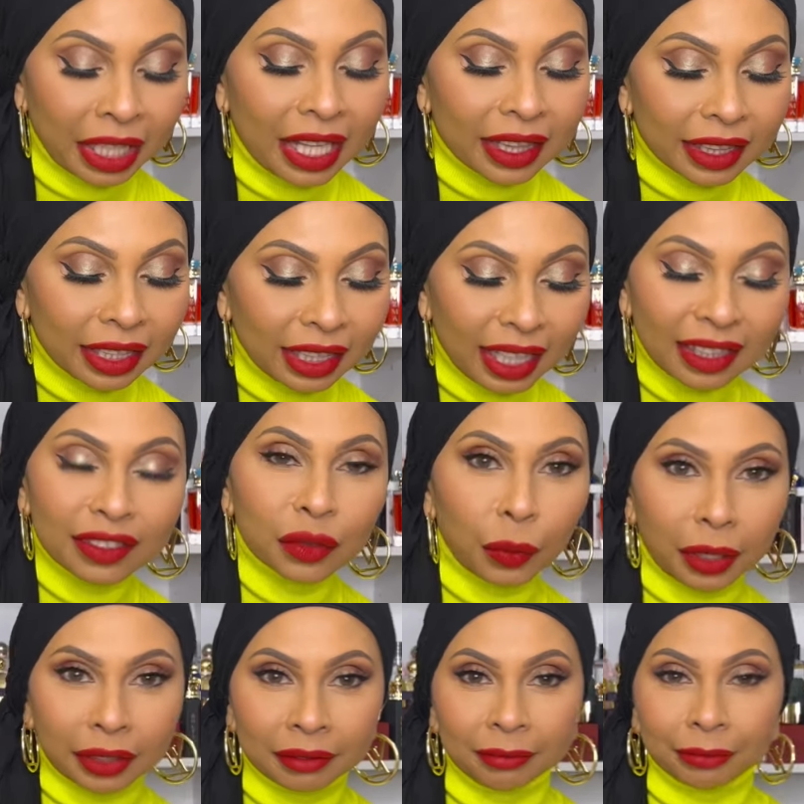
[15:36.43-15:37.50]
The last
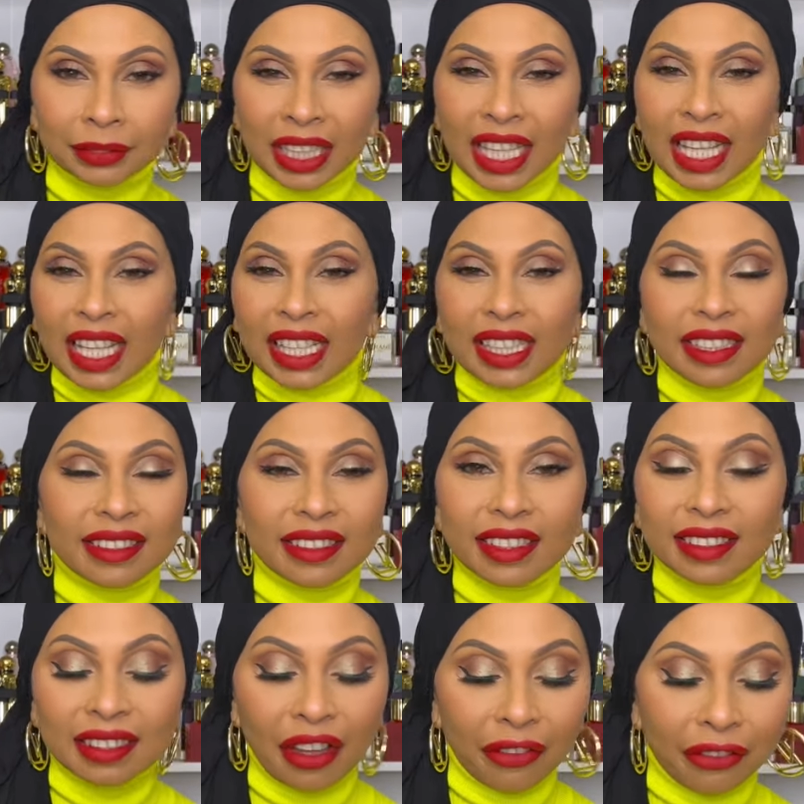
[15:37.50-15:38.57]
one is
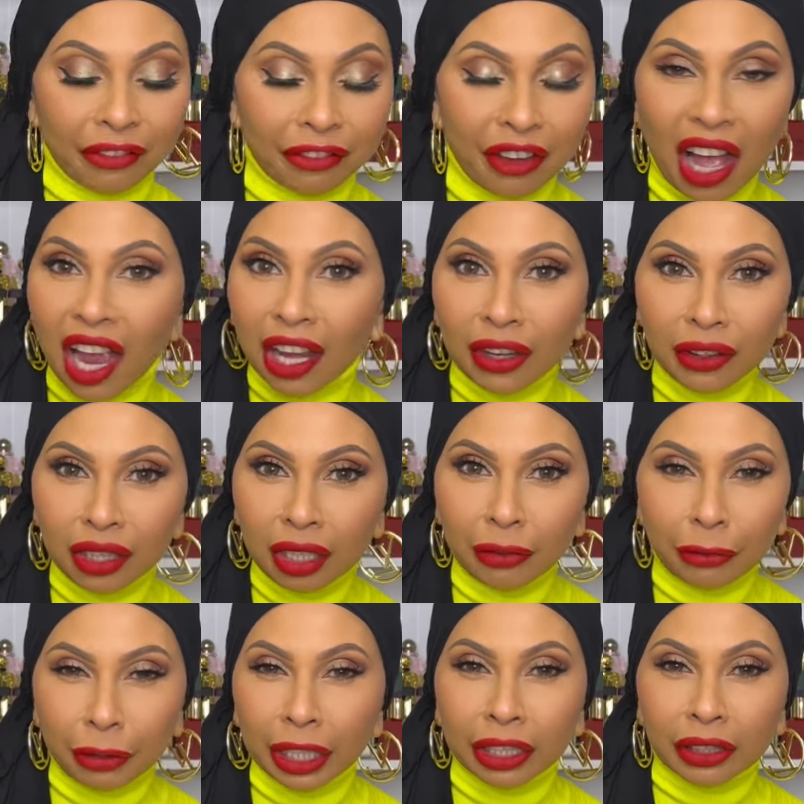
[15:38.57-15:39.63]
this viral
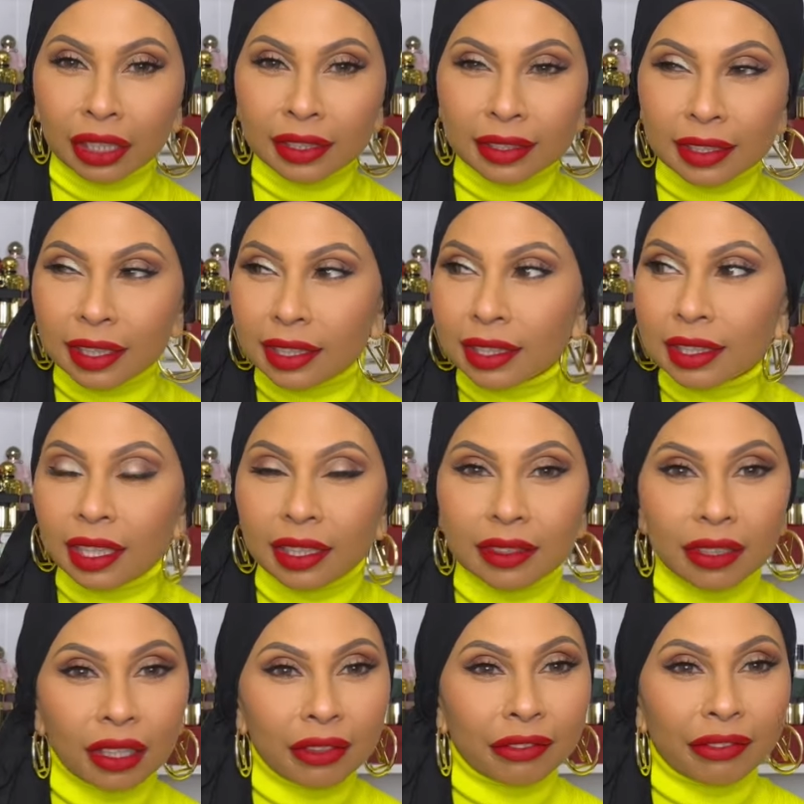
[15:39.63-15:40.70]
fragrance, this
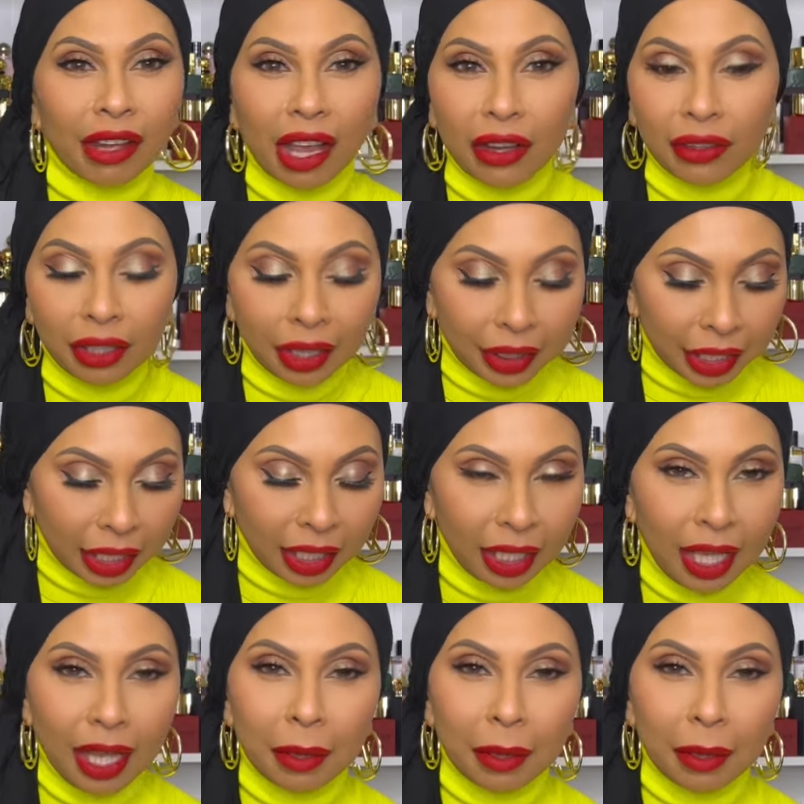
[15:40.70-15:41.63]
TikTok viral thing,